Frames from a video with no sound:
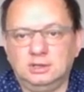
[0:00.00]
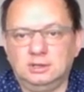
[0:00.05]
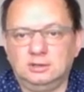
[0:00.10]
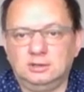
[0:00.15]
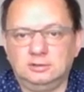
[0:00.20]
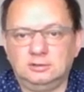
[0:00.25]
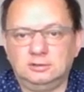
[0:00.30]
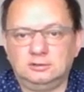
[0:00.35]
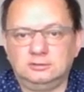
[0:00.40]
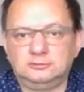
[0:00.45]

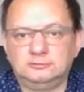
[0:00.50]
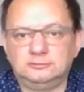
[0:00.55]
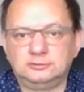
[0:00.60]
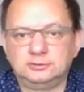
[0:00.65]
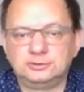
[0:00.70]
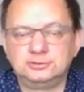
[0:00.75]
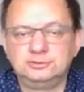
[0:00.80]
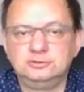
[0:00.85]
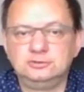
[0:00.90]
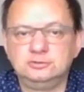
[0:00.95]

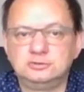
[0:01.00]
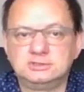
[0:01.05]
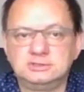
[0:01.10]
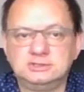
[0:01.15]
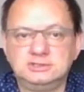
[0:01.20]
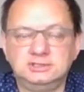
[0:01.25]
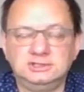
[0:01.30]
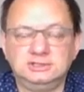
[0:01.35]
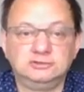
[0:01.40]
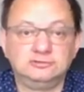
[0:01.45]
was
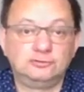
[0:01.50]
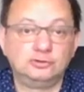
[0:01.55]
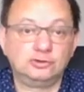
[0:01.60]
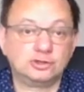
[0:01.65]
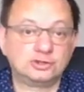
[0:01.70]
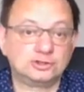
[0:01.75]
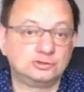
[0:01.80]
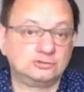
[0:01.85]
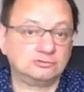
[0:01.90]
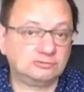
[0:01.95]
used in the
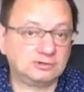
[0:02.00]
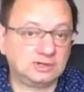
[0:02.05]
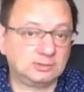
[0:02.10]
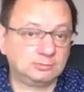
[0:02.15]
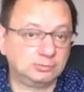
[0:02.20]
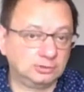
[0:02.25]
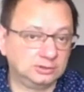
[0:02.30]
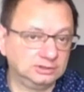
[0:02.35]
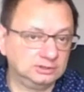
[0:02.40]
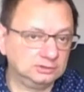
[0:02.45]
version
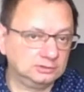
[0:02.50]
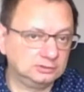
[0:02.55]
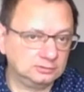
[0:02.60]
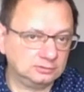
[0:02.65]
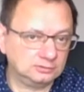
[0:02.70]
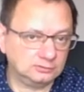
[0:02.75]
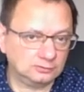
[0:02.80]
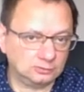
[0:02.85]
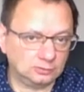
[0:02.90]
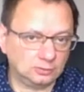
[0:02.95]

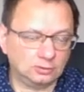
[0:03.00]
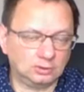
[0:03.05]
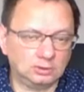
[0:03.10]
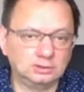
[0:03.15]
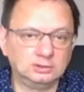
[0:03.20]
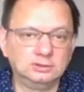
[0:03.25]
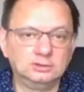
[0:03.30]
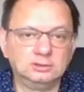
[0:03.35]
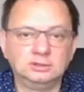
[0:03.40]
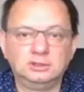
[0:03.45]

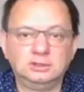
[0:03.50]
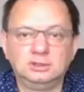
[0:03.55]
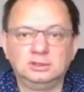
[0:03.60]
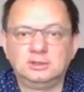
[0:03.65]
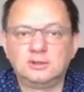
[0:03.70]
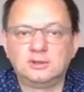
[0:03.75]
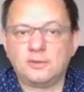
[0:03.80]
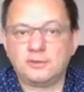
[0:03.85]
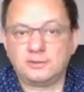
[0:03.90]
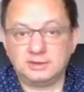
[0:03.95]
1.0
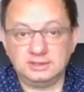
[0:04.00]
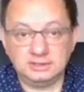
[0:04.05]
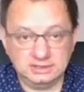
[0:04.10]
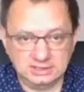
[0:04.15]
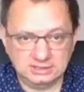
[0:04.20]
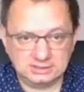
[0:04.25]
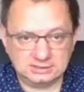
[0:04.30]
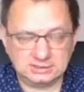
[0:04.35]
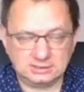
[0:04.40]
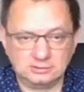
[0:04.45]
3
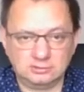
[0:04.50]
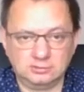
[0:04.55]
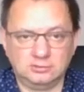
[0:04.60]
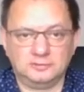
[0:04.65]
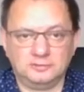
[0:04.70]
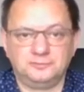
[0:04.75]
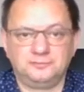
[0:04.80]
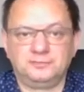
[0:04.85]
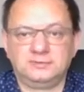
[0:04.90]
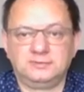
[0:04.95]
years ago.
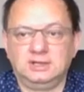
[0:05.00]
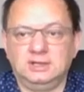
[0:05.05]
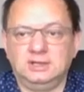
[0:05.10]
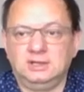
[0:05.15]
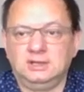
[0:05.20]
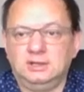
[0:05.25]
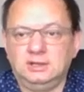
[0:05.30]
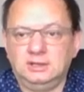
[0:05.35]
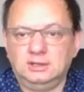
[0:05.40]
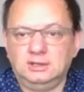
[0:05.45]

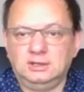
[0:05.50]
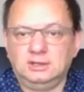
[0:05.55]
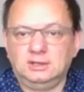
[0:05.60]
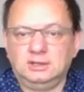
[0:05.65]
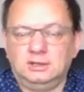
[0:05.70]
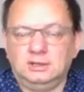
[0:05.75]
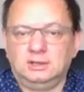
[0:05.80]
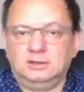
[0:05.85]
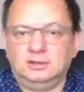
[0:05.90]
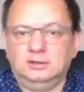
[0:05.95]

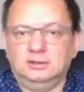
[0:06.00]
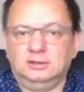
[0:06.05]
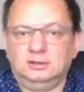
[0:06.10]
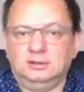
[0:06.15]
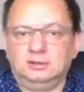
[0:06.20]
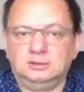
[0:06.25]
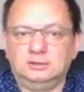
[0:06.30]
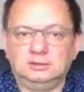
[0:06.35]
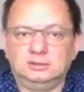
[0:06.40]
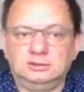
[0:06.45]

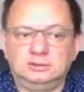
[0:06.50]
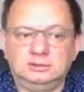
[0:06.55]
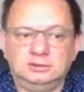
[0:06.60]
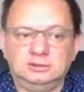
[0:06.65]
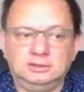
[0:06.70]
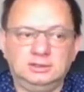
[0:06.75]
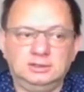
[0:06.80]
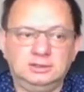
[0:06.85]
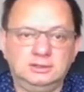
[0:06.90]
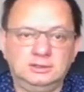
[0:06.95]

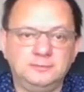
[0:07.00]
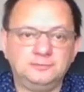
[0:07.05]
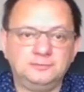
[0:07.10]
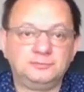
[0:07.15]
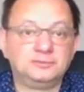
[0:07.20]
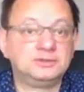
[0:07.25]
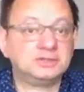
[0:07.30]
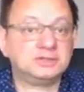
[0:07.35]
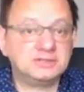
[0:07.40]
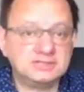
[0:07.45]

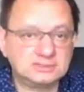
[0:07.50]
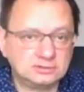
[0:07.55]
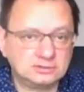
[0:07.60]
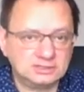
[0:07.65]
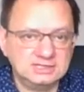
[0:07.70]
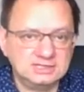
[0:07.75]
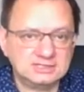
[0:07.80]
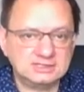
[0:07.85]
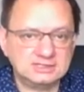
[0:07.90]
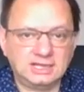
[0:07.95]
The reason
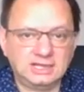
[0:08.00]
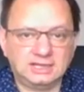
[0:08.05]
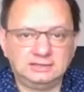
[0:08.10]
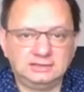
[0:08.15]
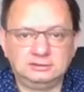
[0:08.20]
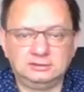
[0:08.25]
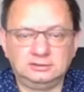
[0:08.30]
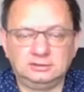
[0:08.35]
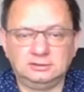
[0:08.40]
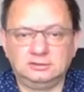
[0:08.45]
is that
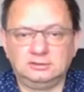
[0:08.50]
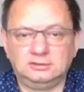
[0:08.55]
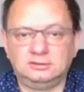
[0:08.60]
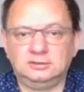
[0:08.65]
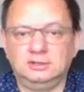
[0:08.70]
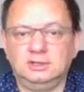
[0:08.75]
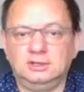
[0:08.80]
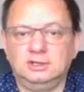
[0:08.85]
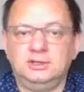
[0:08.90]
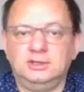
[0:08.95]

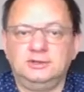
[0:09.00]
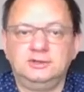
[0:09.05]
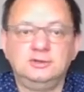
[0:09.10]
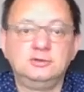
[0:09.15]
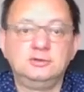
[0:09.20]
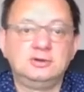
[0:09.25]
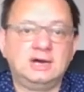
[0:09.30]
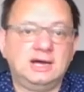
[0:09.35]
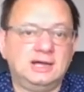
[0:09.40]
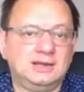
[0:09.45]

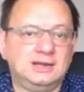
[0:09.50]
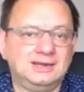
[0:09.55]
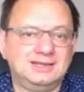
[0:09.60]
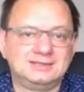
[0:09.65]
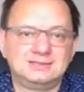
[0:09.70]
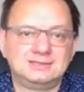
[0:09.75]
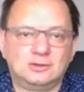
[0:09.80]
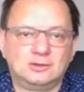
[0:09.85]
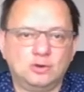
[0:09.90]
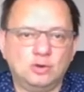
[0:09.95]
you are,
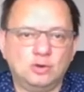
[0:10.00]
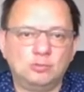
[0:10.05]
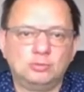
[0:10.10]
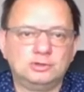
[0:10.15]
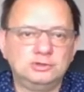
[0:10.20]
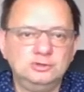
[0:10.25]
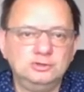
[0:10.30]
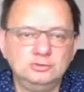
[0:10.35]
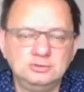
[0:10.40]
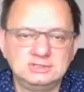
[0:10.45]
as a
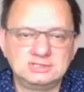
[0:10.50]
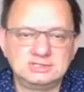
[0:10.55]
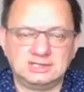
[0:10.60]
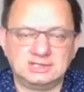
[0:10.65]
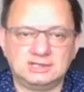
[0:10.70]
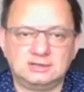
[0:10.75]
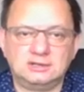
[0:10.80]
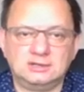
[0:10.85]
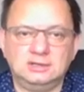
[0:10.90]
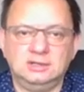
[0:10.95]
common
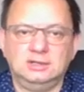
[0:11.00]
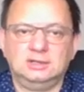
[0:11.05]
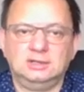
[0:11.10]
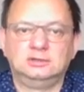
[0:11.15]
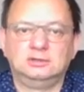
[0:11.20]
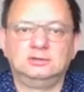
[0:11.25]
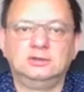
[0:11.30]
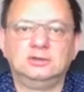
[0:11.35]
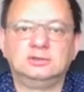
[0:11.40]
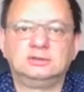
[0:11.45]
user,
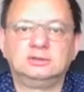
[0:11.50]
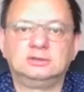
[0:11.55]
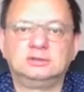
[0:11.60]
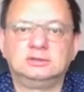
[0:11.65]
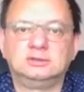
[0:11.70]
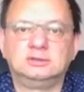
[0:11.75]
don't